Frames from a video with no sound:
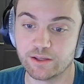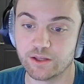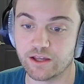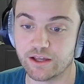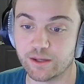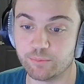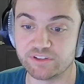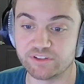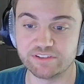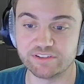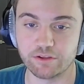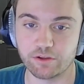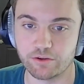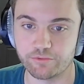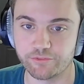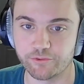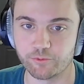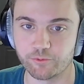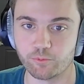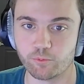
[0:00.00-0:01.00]
but sell
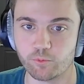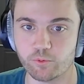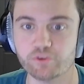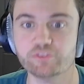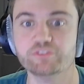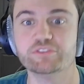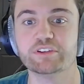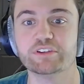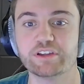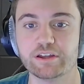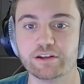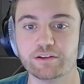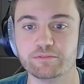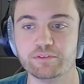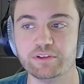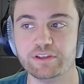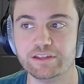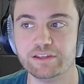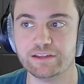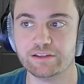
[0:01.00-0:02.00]
off the rewards to kind of